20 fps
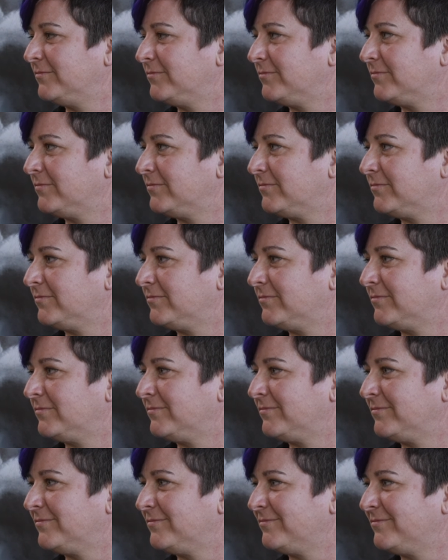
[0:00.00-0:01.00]

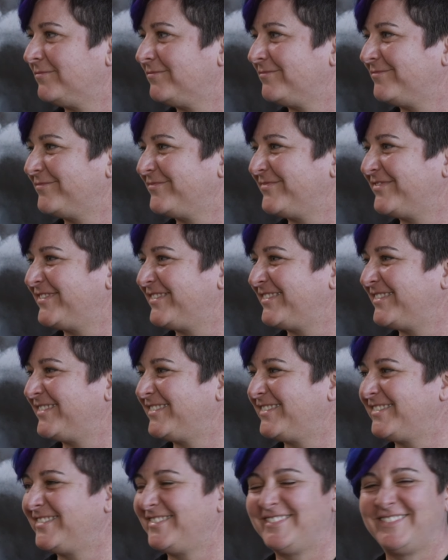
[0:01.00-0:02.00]

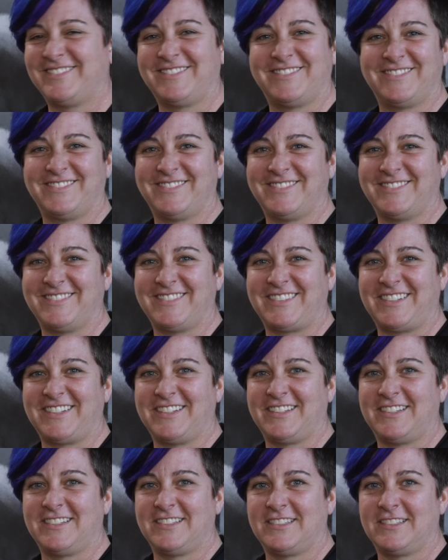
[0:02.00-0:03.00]

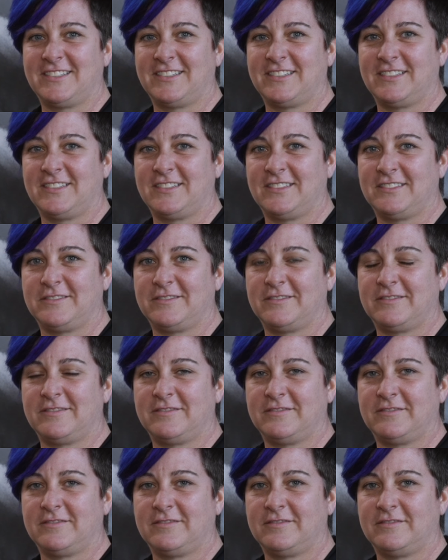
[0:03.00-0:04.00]

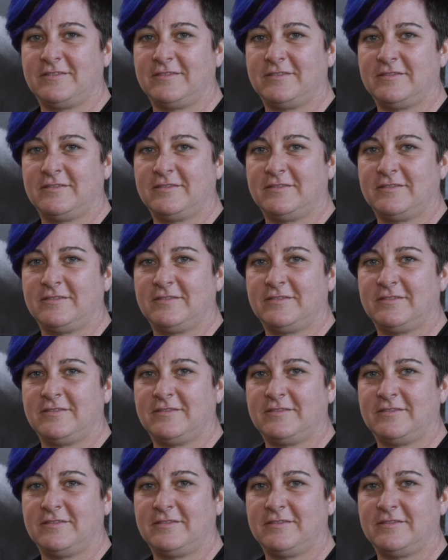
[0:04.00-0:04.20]
This person isn't speaking.